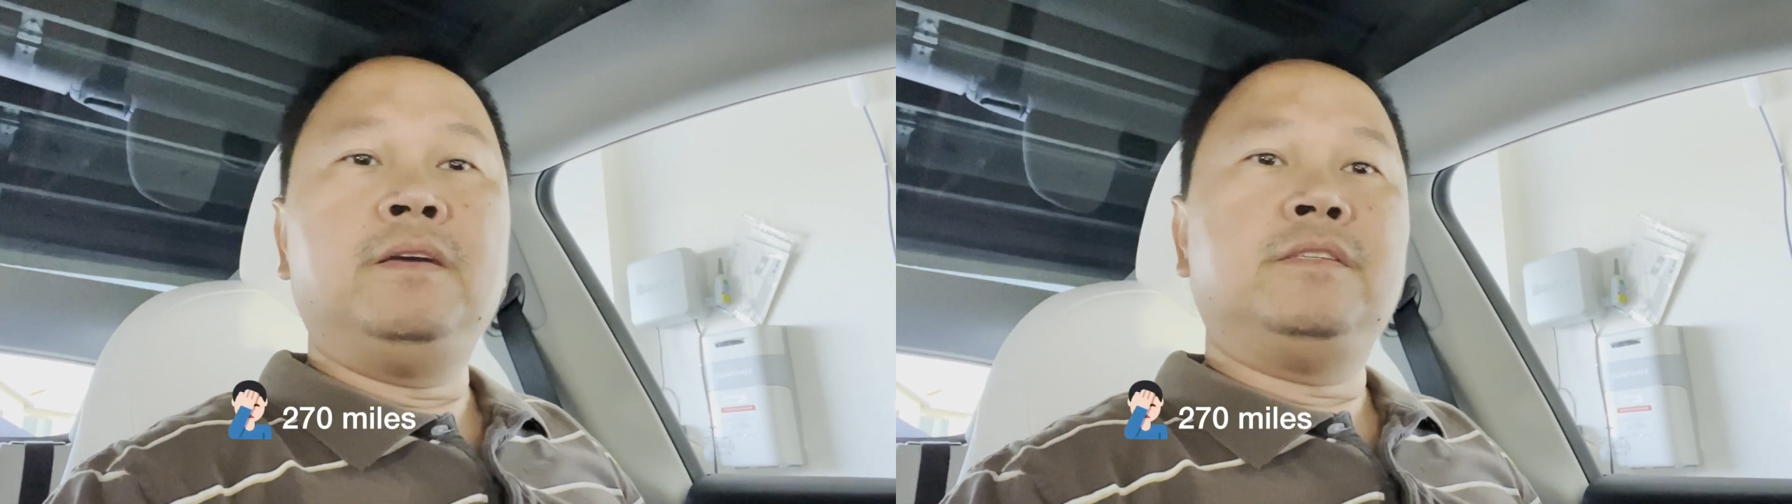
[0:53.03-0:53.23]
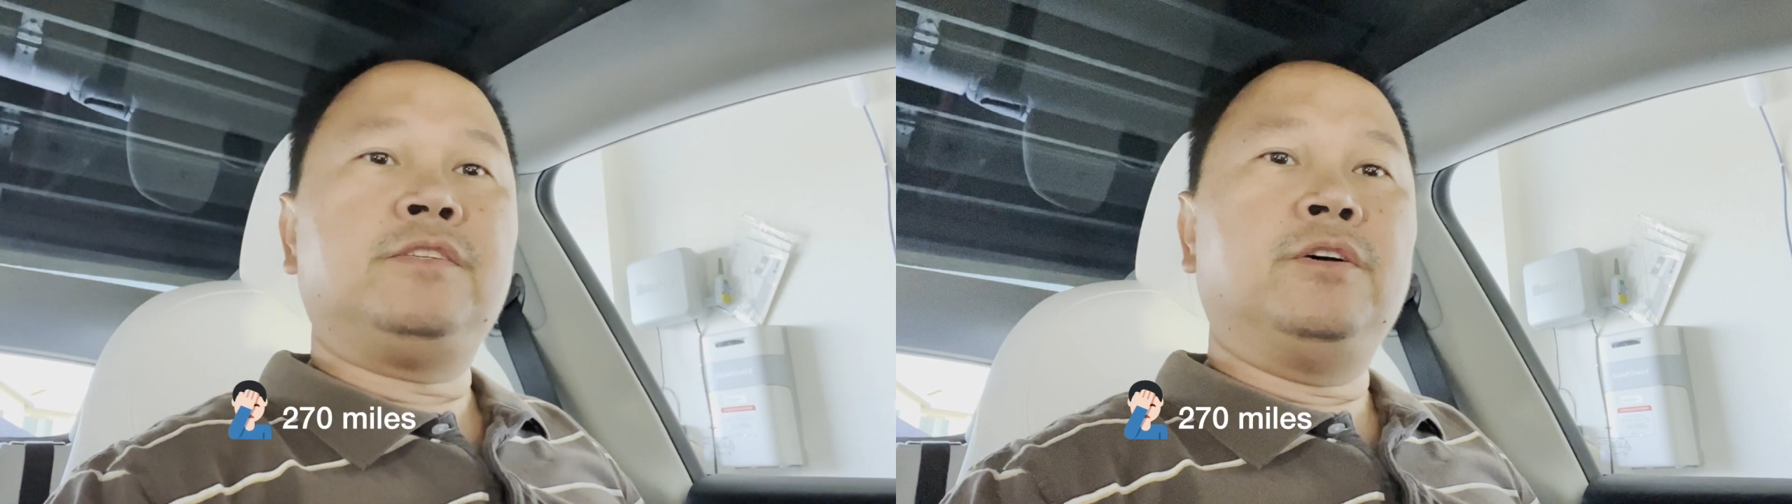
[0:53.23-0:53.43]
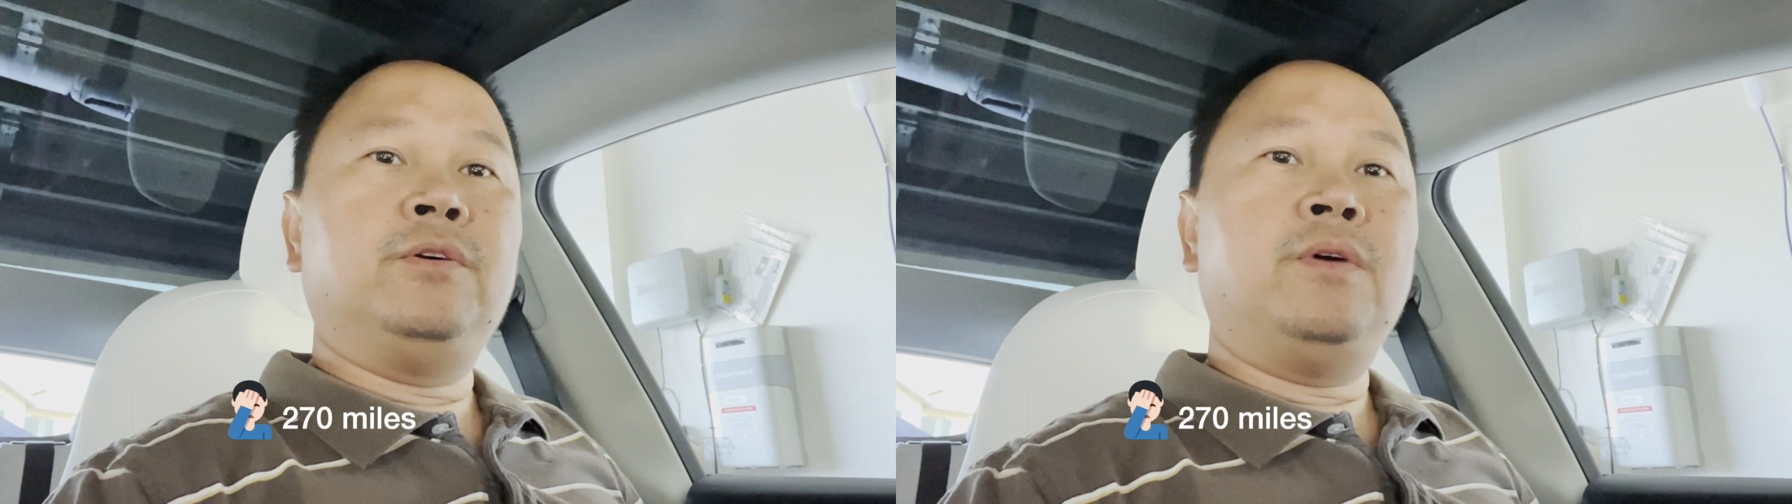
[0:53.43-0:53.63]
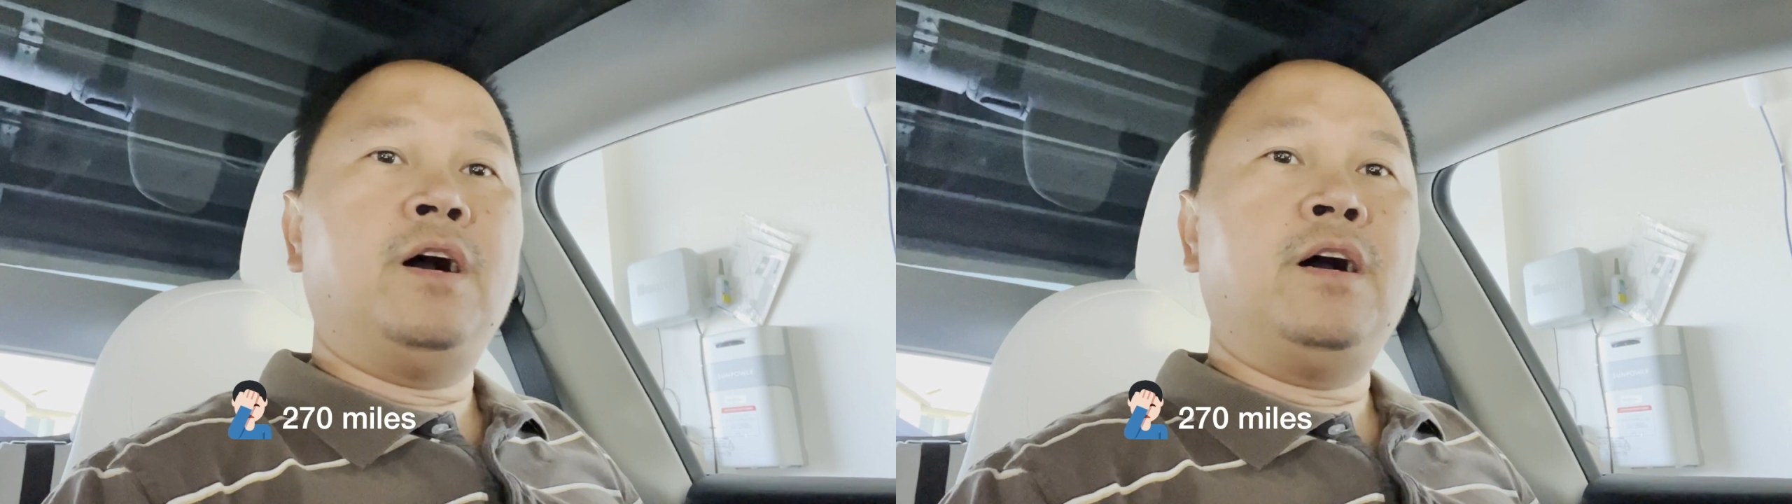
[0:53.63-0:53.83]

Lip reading: So